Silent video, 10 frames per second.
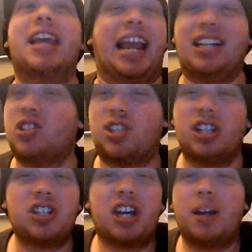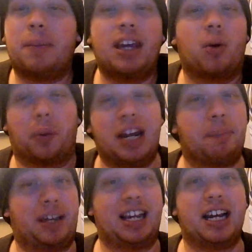it's just going to be a
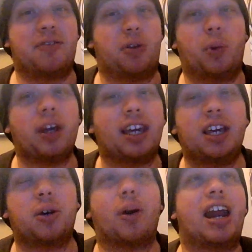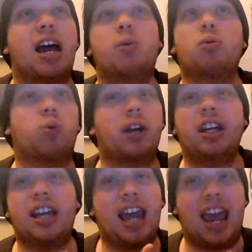repeat of the Wii U, and I would
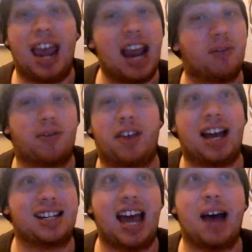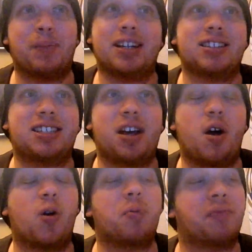really hate for that to happen.
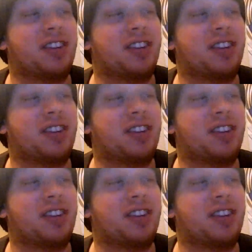So,